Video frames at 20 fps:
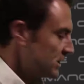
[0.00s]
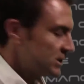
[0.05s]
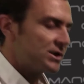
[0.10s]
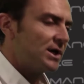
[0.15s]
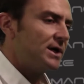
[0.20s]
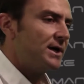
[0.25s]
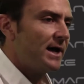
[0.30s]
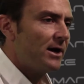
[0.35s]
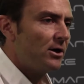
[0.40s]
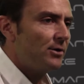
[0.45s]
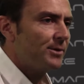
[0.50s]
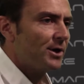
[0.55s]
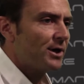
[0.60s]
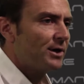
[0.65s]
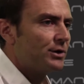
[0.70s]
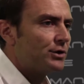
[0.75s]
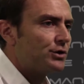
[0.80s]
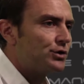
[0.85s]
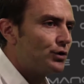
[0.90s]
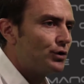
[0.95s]
So now I'm
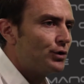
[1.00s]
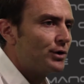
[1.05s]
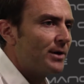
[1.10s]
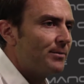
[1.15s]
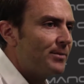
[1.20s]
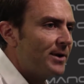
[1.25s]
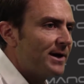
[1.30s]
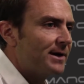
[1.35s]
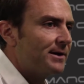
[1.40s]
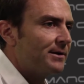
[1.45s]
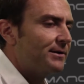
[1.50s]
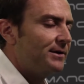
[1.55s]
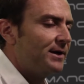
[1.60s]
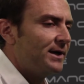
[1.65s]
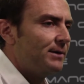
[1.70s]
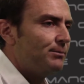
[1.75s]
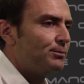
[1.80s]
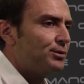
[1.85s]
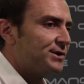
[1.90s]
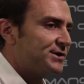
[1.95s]
going to talk about
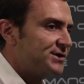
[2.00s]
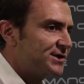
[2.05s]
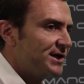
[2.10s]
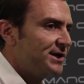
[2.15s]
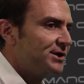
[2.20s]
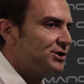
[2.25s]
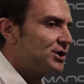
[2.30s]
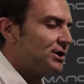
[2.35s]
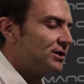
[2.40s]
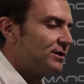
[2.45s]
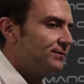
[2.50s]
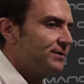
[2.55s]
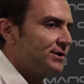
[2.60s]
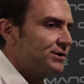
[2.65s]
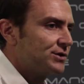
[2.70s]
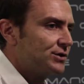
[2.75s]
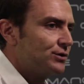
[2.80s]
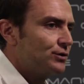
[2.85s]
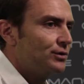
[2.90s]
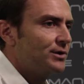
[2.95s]
the procedure of
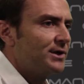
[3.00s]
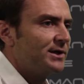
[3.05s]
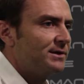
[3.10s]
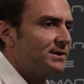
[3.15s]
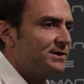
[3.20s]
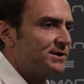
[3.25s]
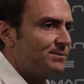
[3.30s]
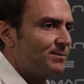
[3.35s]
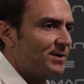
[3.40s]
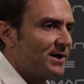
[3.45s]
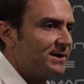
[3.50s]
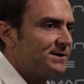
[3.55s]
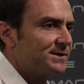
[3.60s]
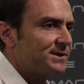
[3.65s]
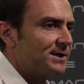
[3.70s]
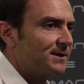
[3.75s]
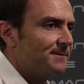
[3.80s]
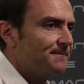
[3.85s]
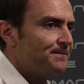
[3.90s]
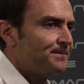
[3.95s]
installing this
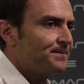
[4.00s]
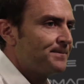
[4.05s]
spacer